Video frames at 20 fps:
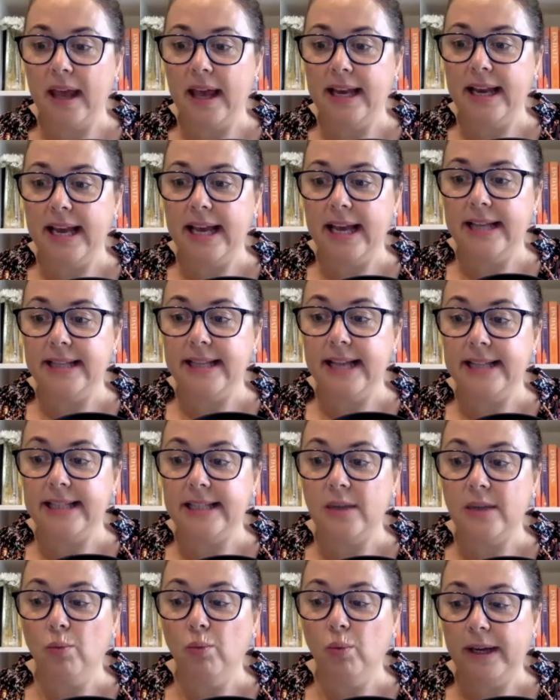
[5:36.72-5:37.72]

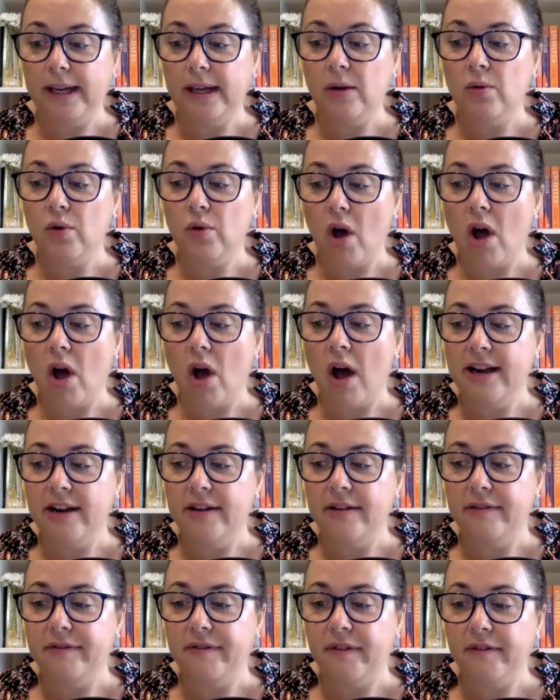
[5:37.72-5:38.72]
it's a real kind
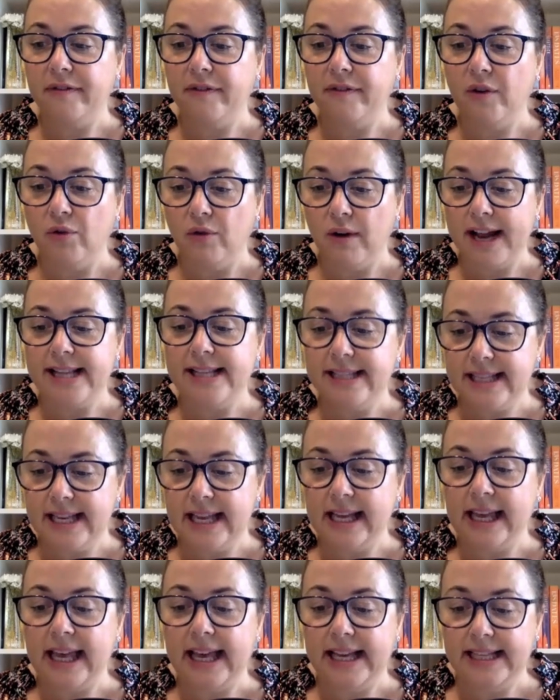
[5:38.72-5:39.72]
of
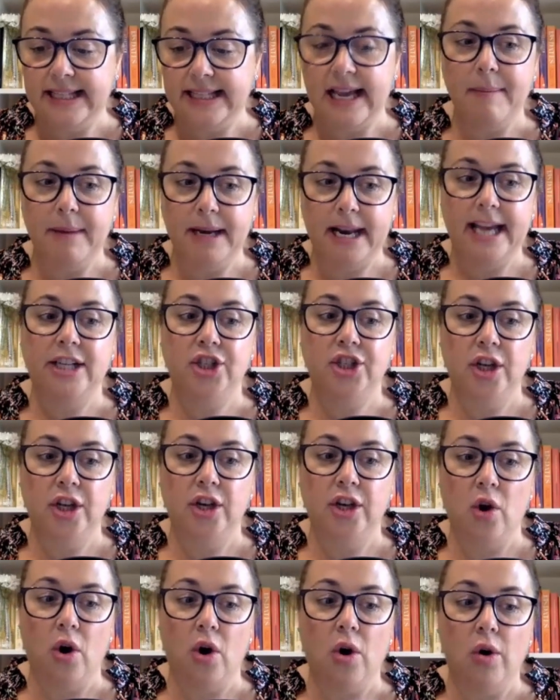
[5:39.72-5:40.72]
forensic
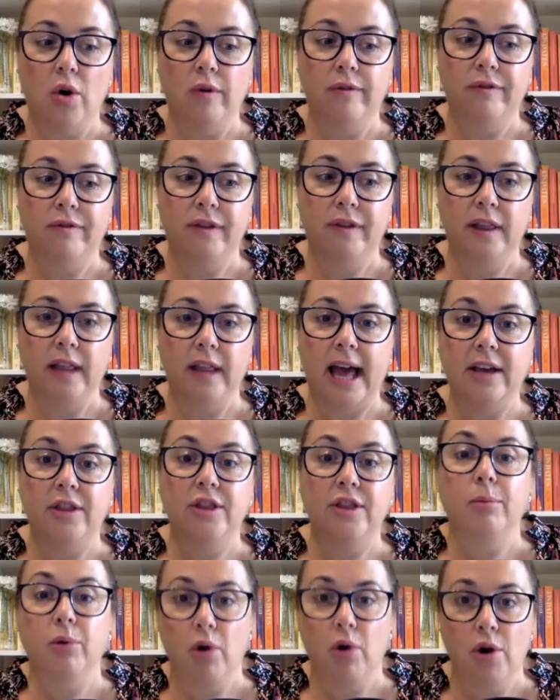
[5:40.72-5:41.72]
examination of like
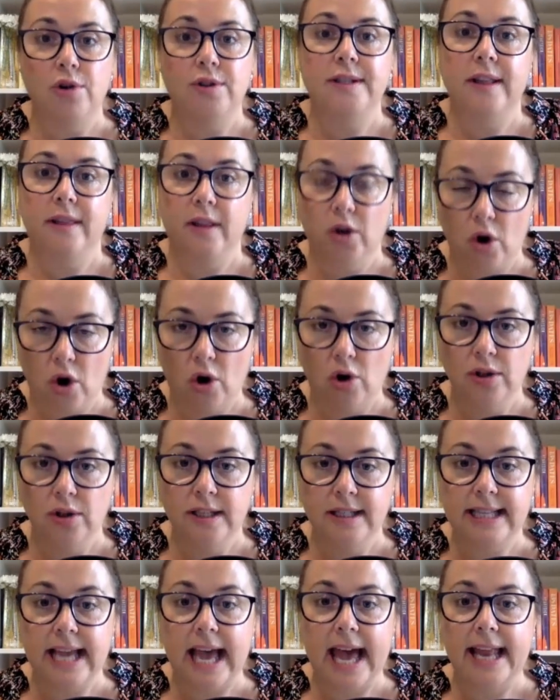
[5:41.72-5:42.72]
the pros and the
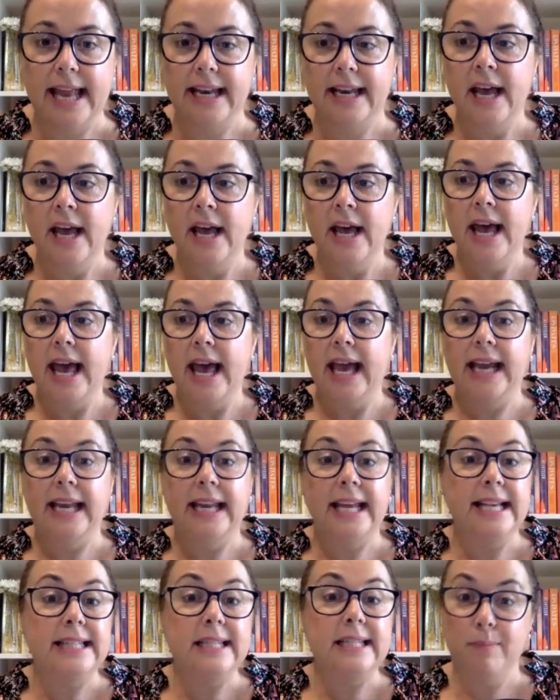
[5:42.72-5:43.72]
cons. And it
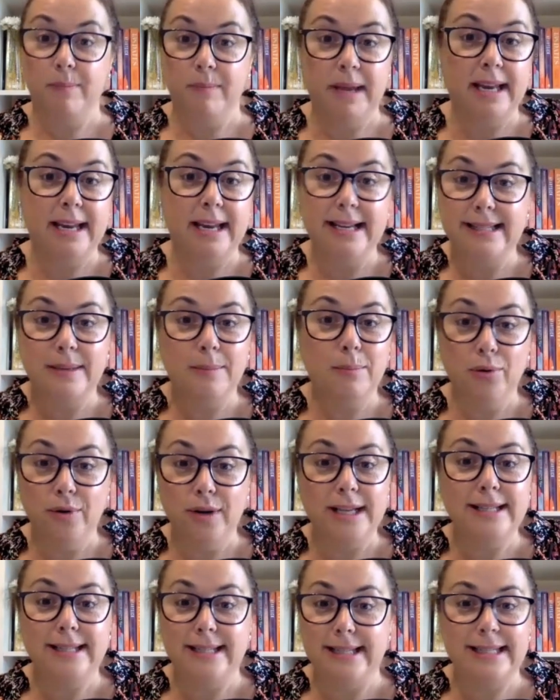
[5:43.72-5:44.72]
is a
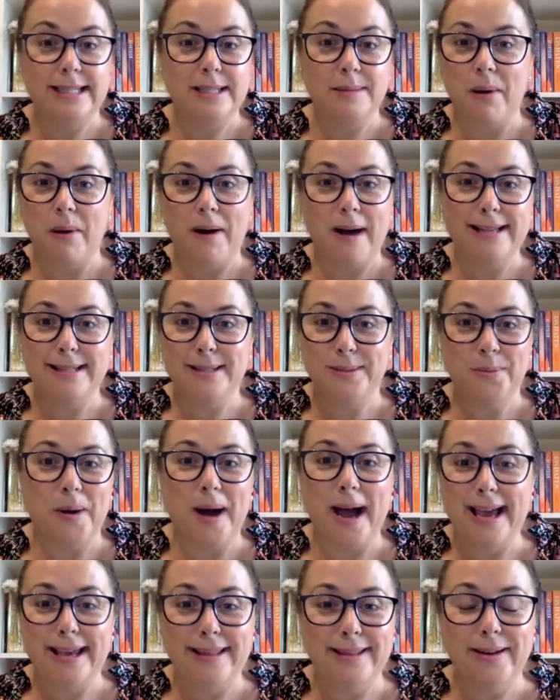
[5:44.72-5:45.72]
pretty systemized
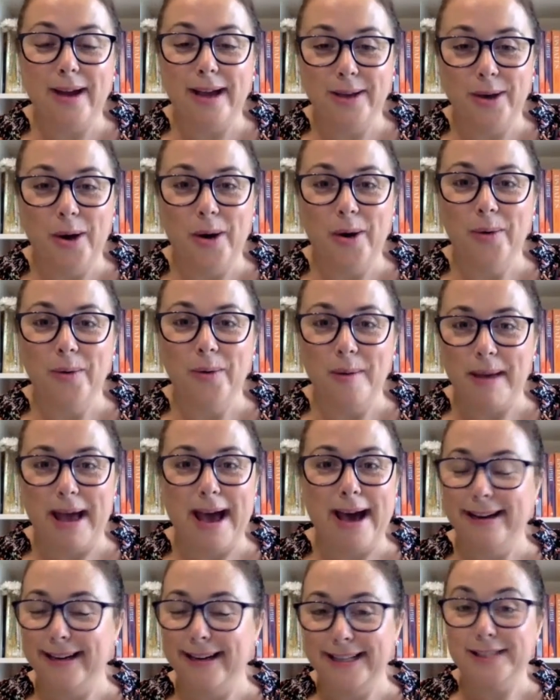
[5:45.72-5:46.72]
way that I go
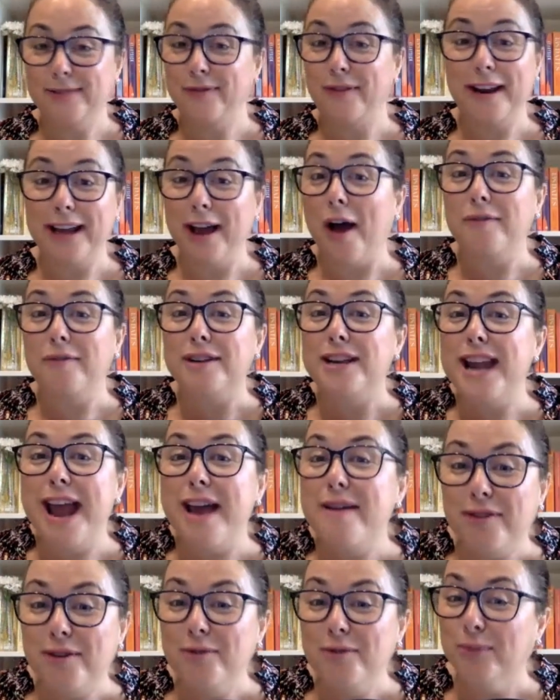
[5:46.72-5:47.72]
about it. It's funny, I've
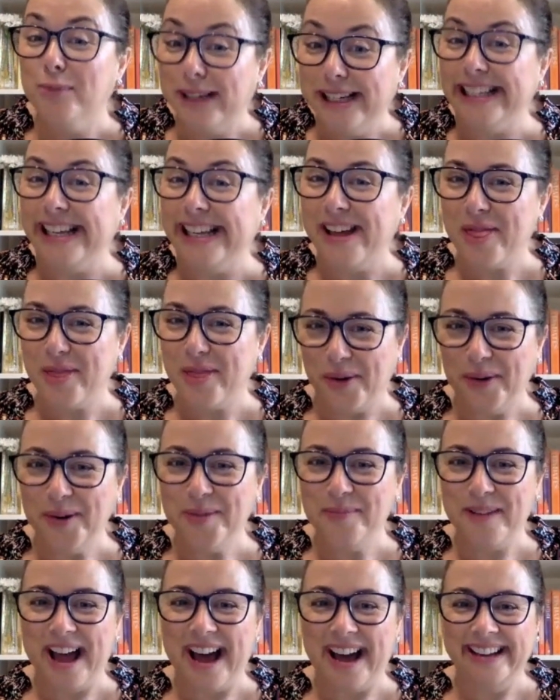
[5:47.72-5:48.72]
never really thought
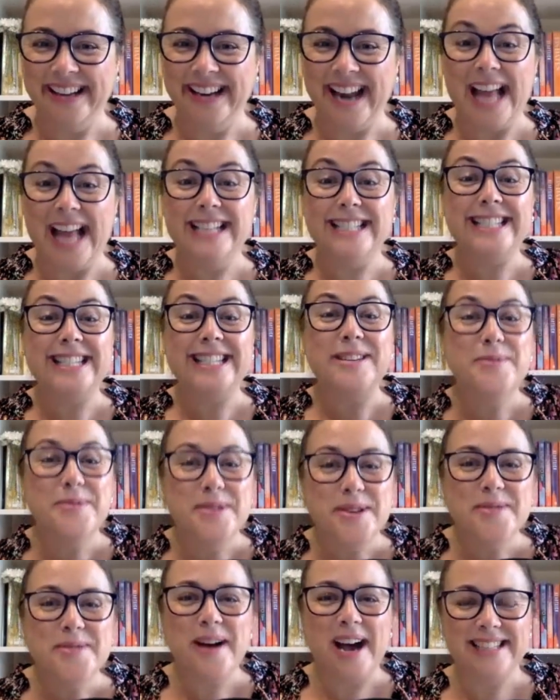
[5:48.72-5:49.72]
about it until
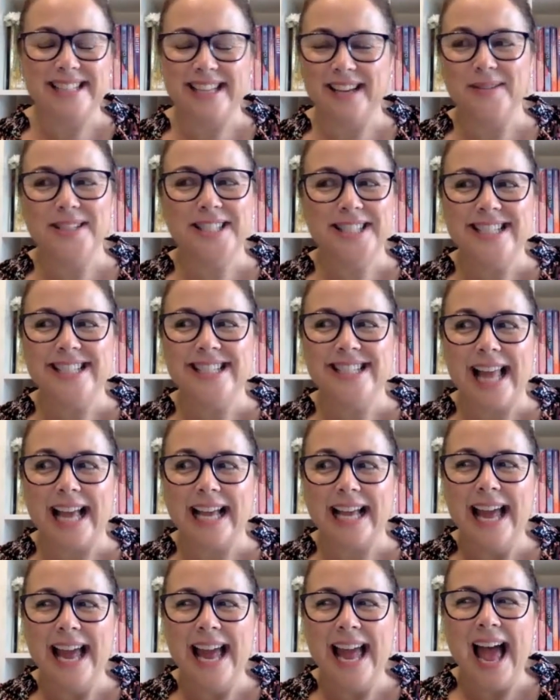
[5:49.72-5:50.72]
you asked that question. It's
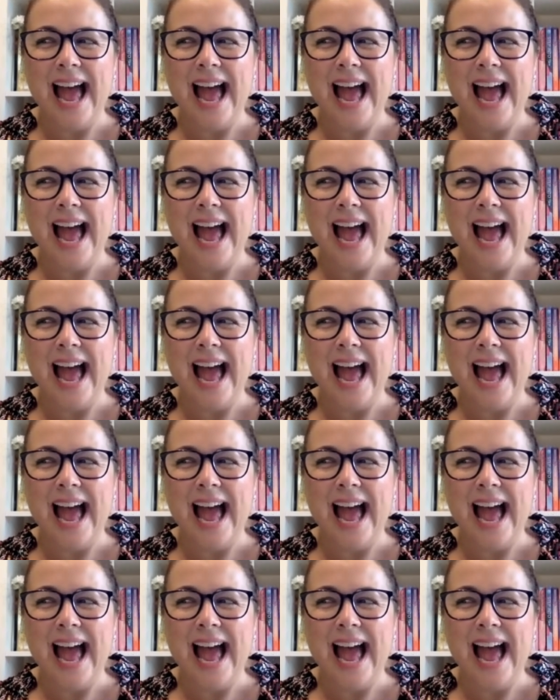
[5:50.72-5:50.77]
like,